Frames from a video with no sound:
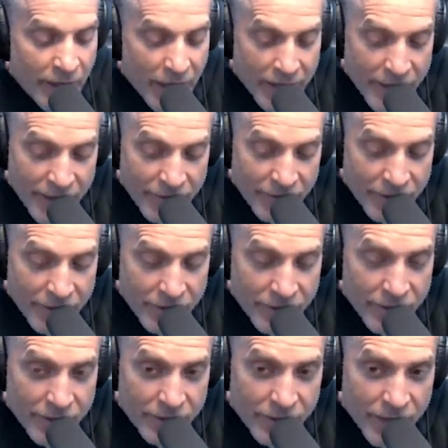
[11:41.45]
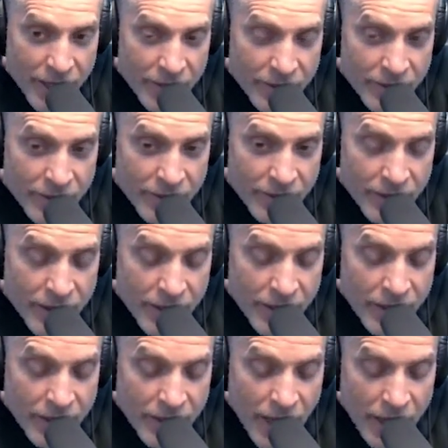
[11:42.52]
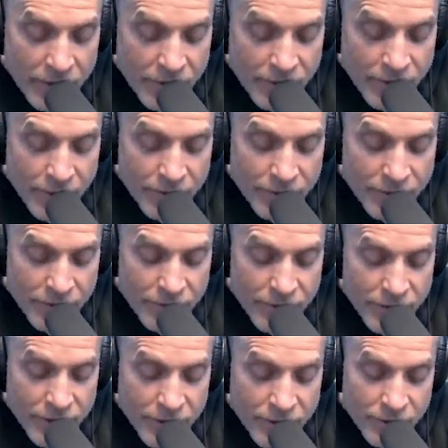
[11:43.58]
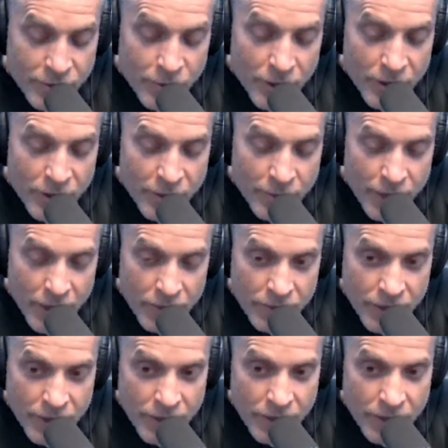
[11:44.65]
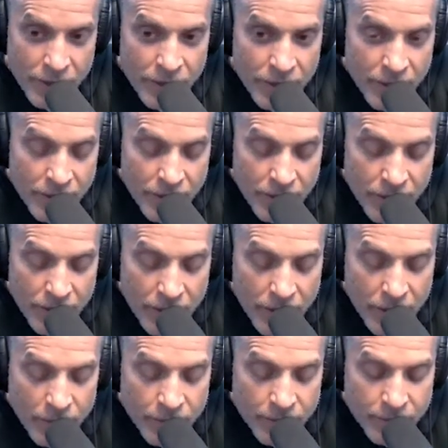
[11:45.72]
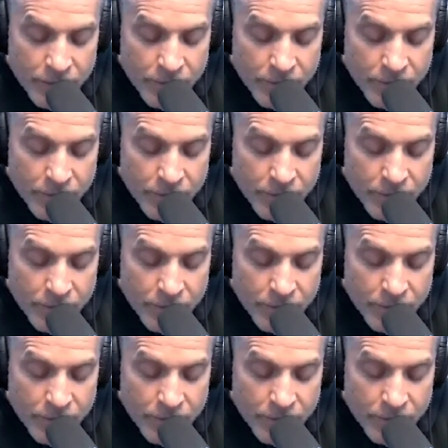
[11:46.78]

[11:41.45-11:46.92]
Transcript: I definitely felt the con the consequence of eating just one of them last night. Yeah. Um,